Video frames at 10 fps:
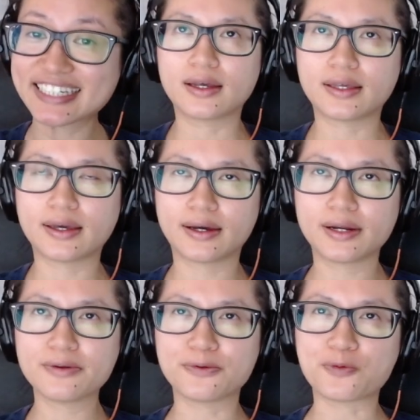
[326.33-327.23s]
Yeah, I
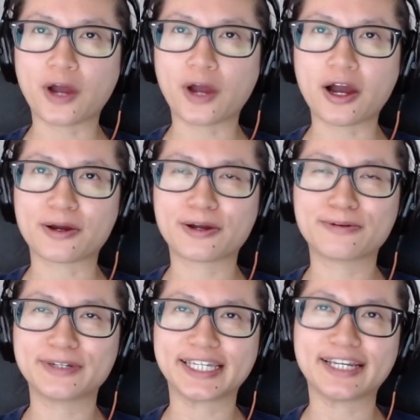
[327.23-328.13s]
don't
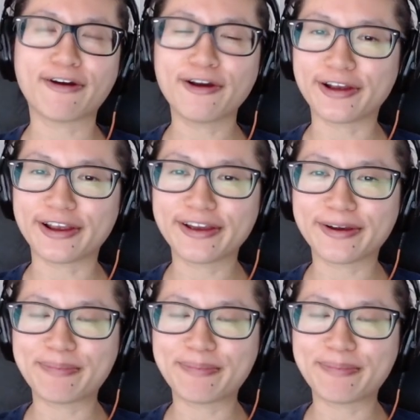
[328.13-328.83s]
really know,